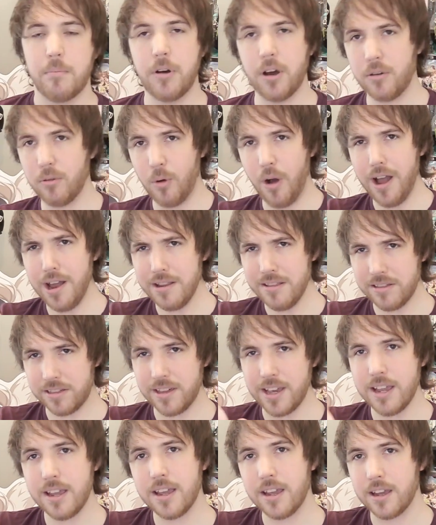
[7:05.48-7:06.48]
But one
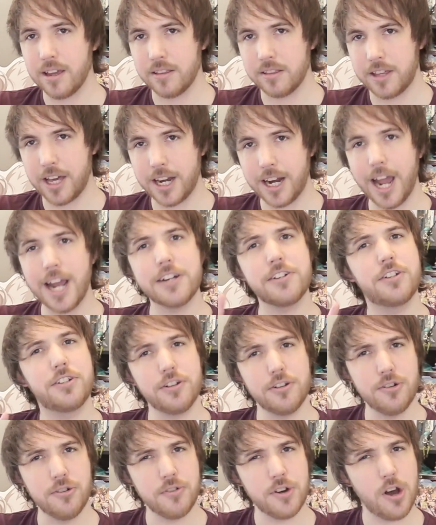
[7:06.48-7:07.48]
thing that I
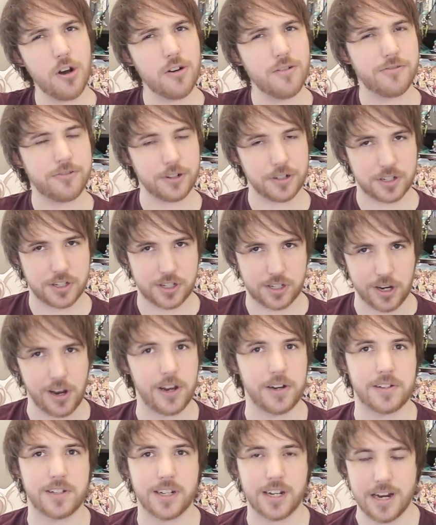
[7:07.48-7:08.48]
do know for
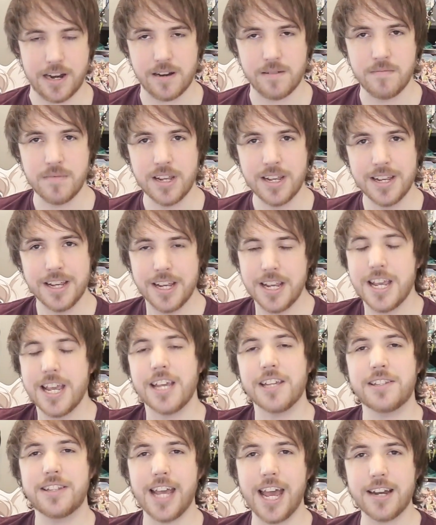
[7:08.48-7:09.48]
certain
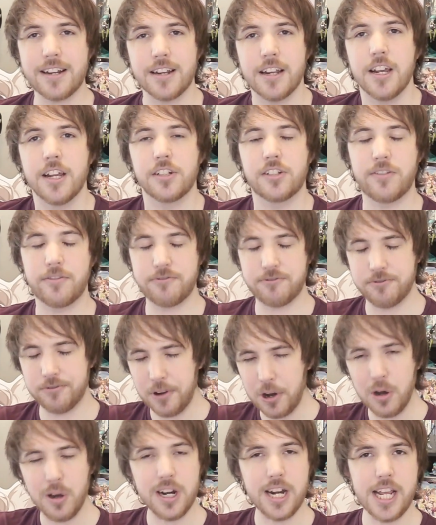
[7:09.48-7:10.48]
is that to
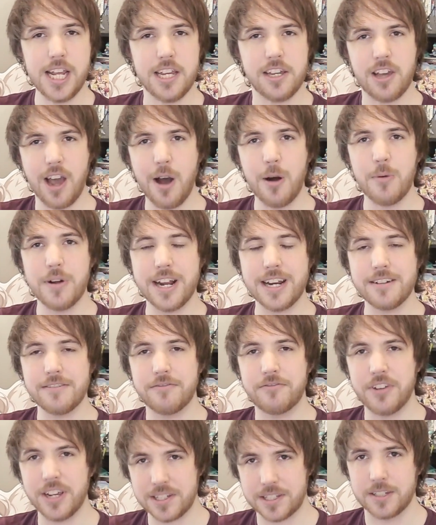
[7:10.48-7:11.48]
fully go
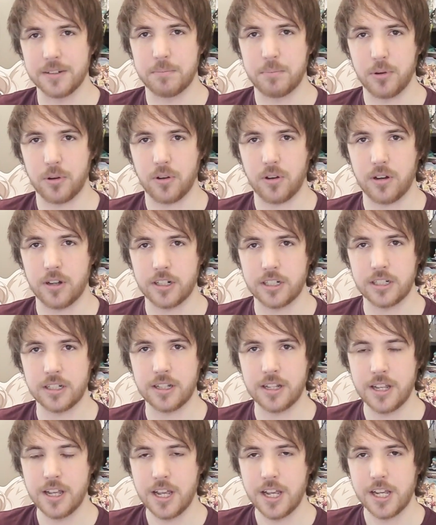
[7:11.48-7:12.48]
invisible,
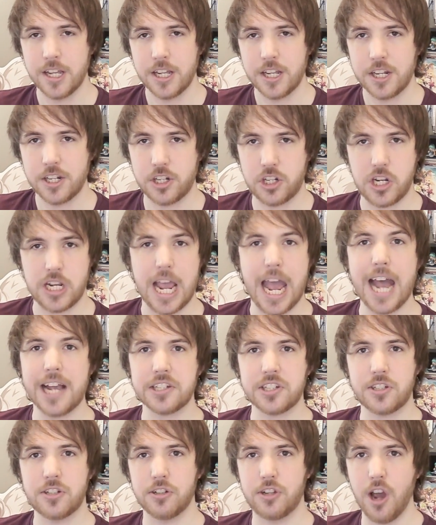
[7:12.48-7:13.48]
she
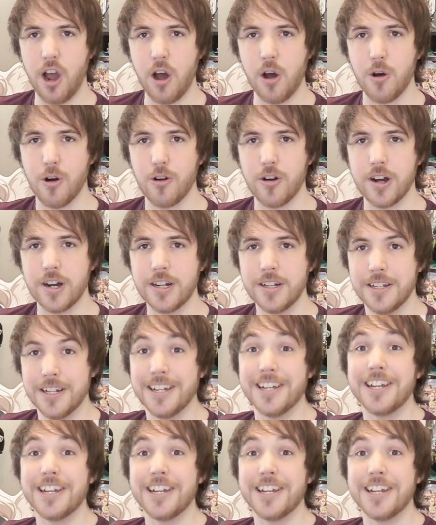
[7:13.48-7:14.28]
has to go